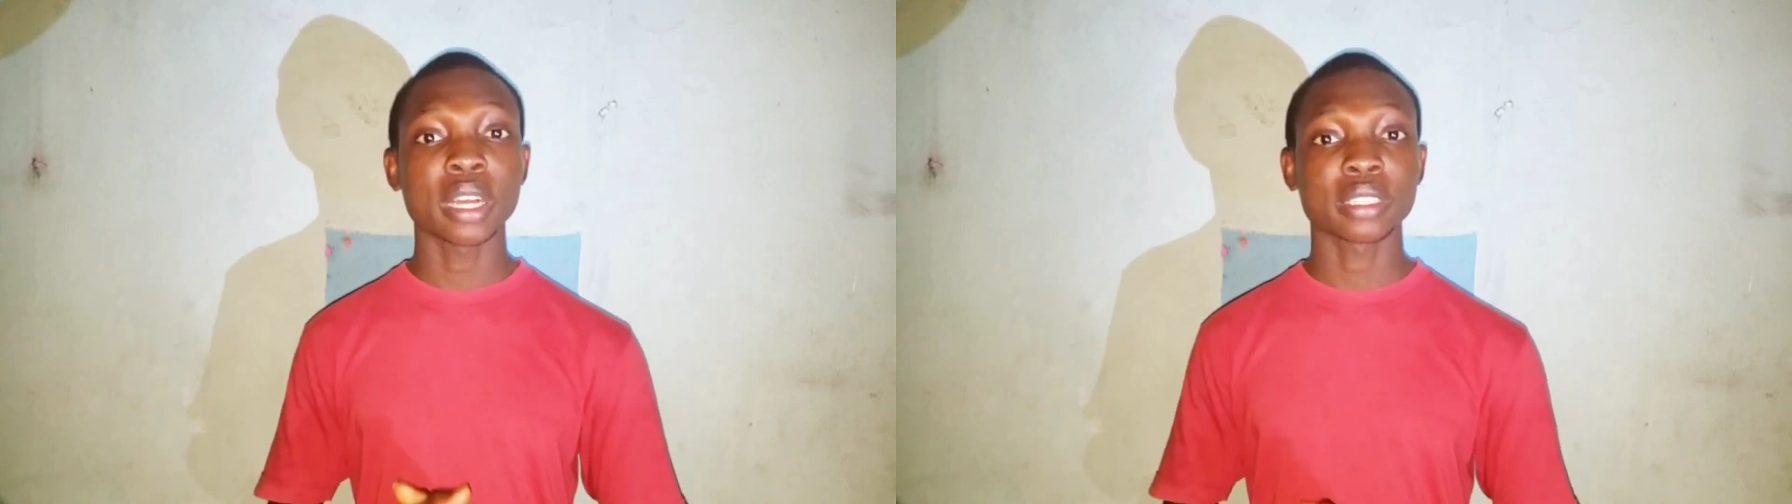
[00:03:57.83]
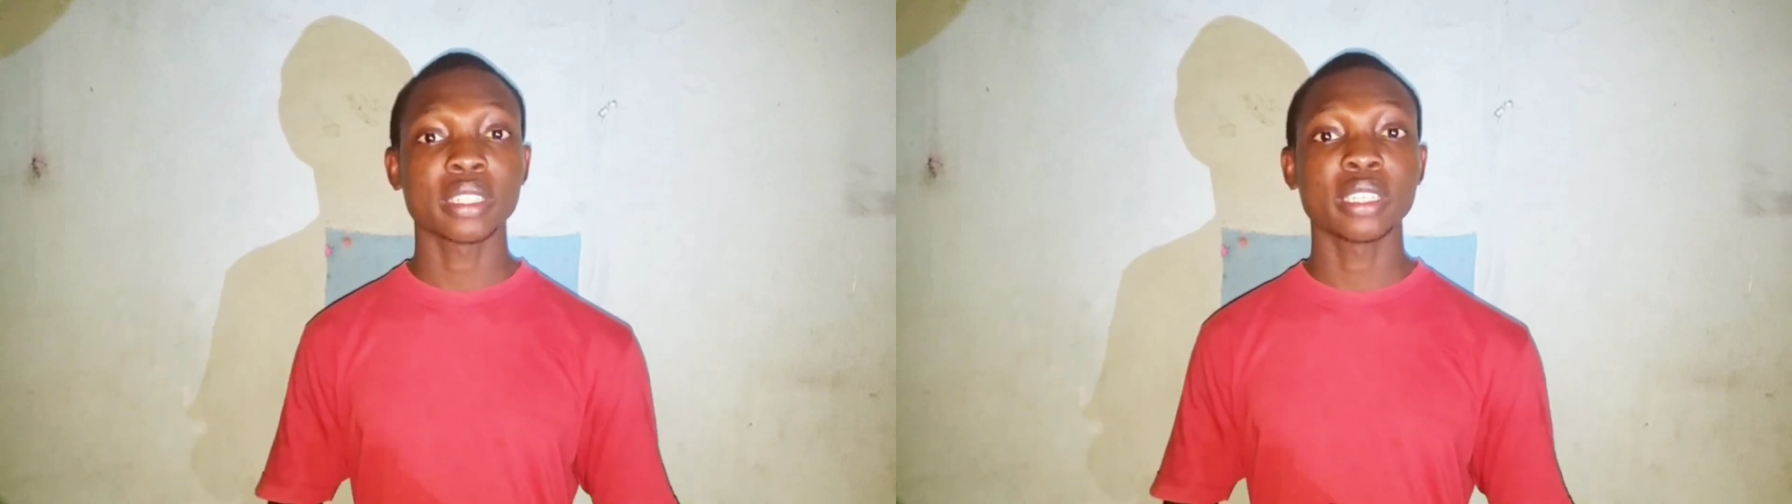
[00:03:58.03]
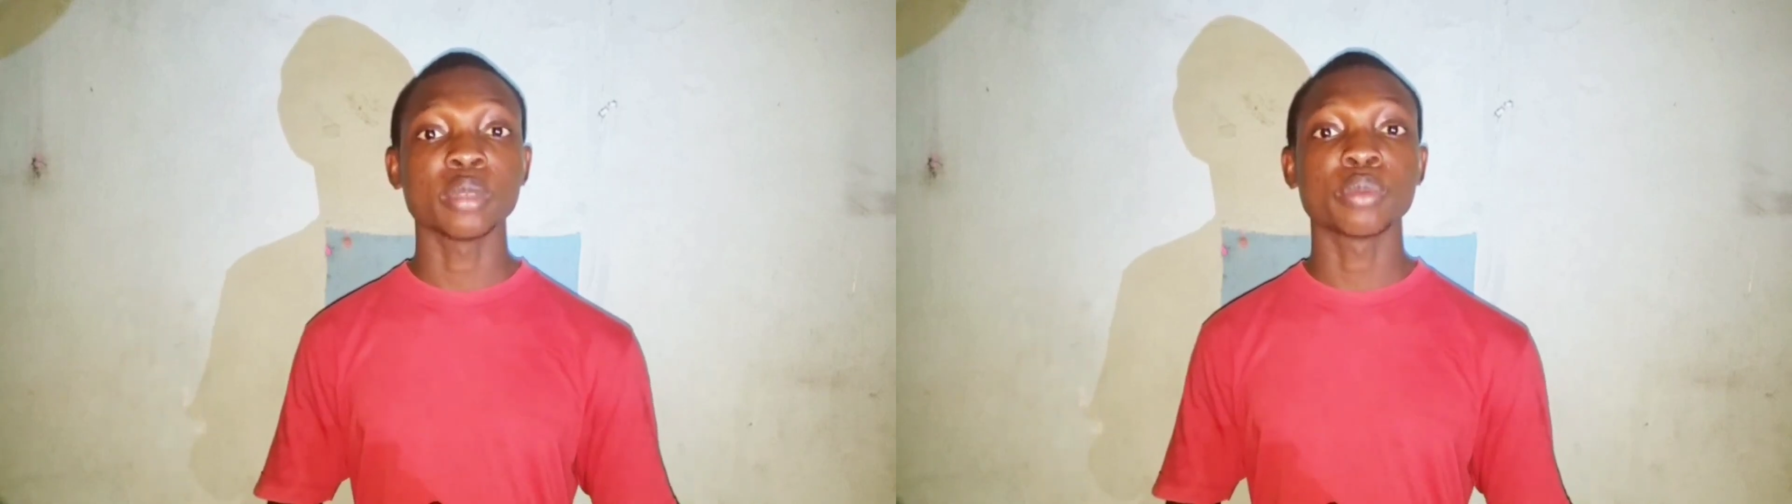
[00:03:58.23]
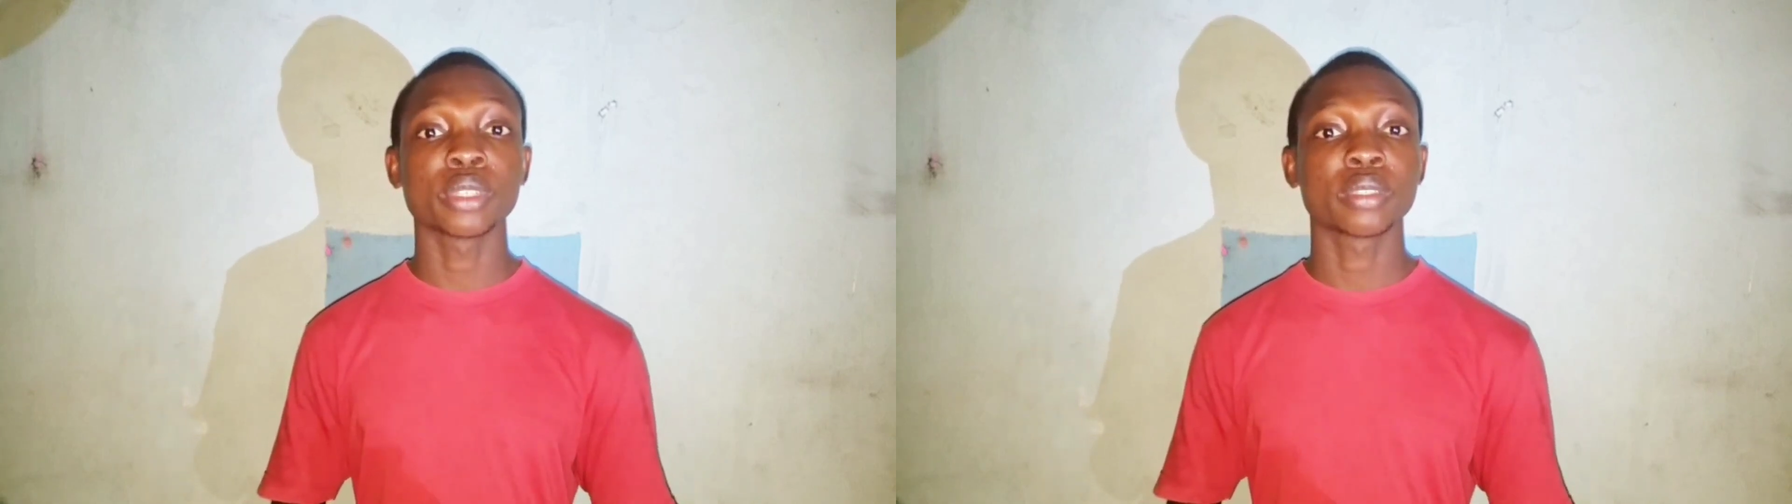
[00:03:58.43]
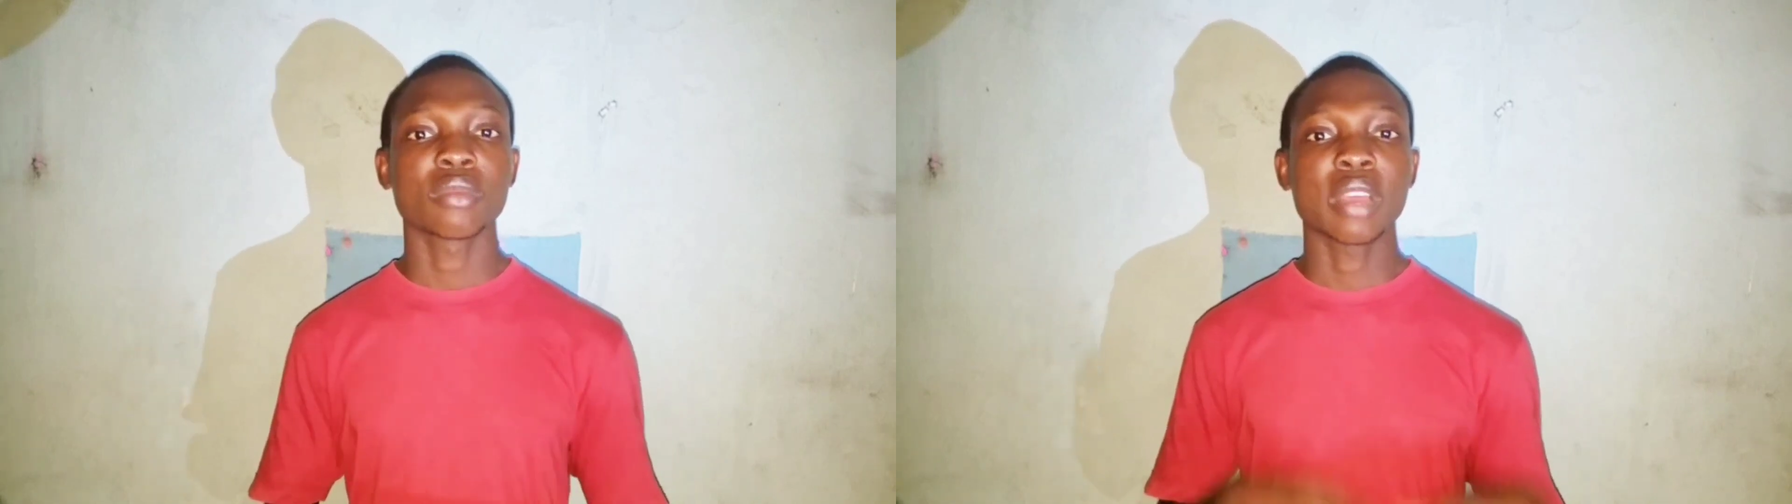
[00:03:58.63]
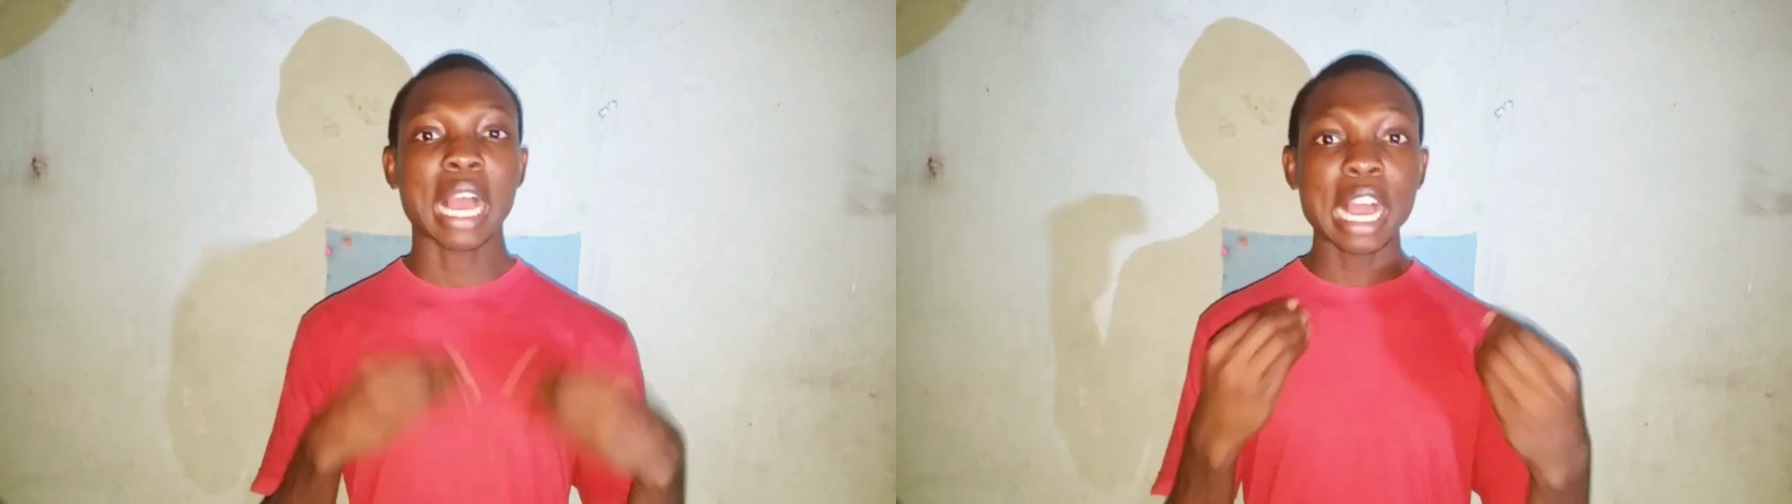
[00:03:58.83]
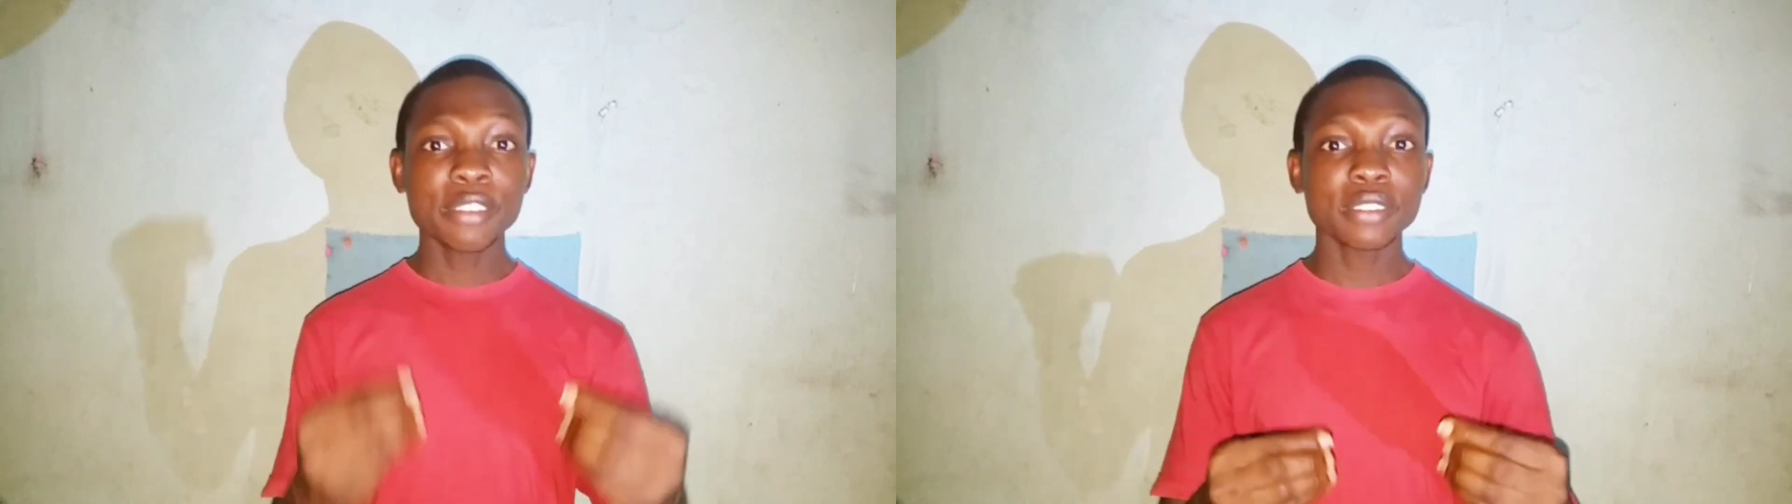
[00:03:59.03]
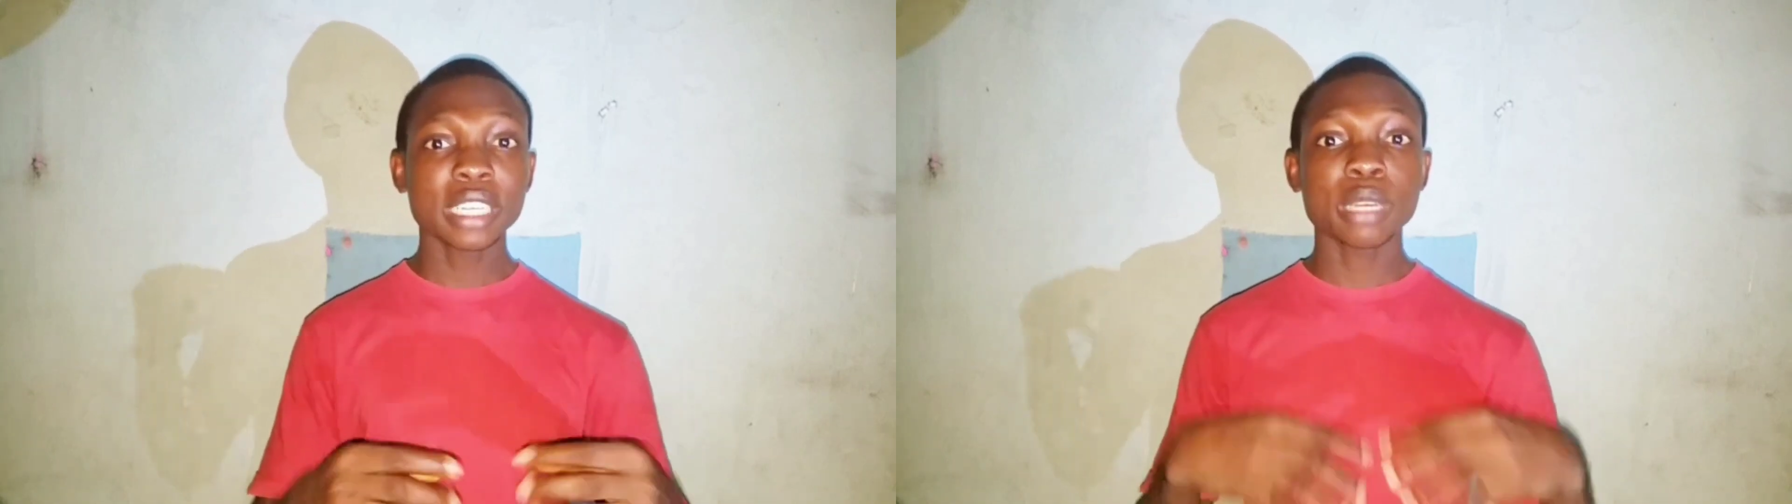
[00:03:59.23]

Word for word: asleep. After the